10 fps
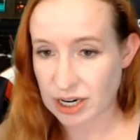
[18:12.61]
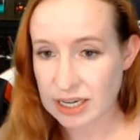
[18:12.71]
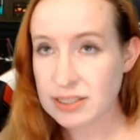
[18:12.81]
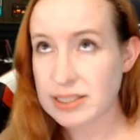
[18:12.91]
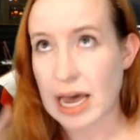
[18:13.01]

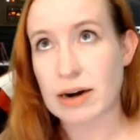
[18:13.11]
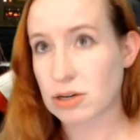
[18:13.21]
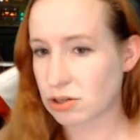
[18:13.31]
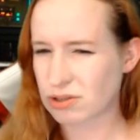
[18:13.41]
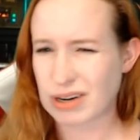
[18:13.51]
Saturn goes
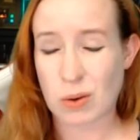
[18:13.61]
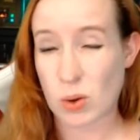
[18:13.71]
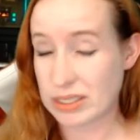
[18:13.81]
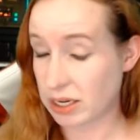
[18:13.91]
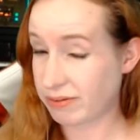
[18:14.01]
around once
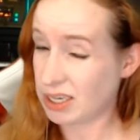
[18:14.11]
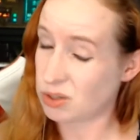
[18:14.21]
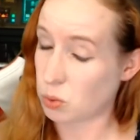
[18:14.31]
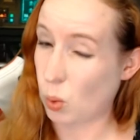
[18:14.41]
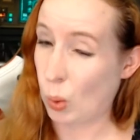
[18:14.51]
every
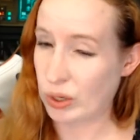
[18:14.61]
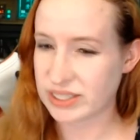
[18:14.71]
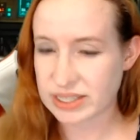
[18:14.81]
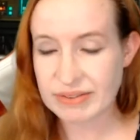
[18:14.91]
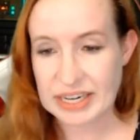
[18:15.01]

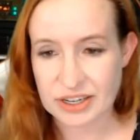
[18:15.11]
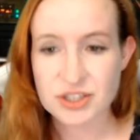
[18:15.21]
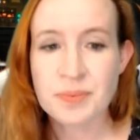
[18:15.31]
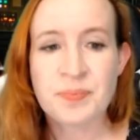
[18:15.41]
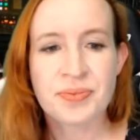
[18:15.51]
27 years.
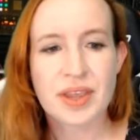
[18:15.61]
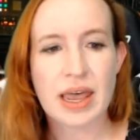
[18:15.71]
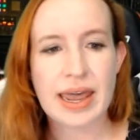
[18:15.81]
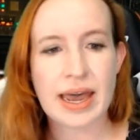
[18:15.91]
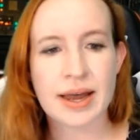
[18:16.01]

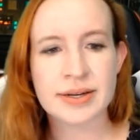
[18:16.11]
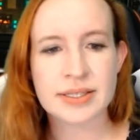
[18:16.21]
And